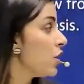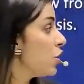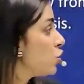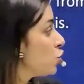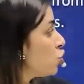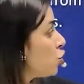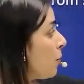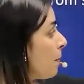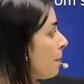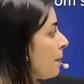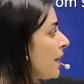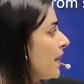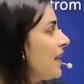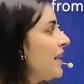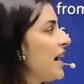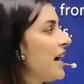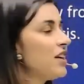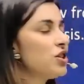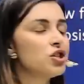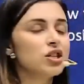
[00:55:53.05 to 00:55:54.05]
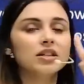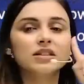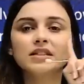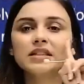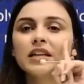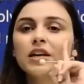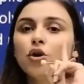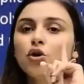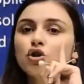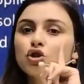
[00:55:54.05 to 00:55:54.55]
So P dash is
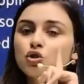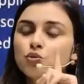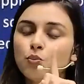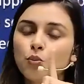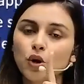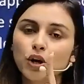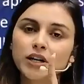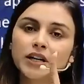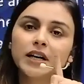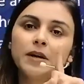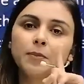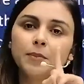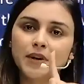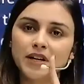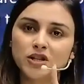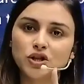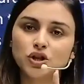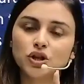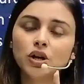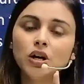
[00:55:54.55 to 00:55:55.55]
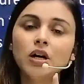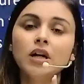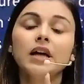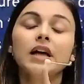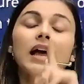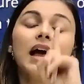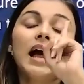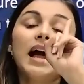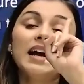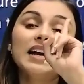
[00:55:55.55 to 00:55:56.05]
the osmotic pressure
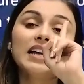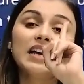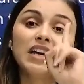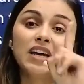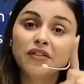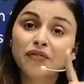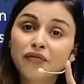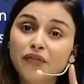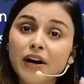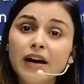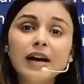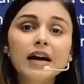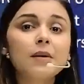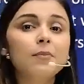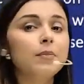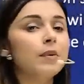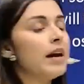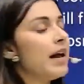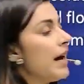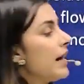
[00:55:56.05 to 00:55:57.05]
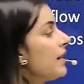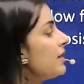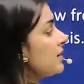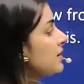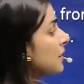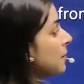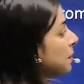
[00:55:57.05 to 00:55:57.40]
and if I apply some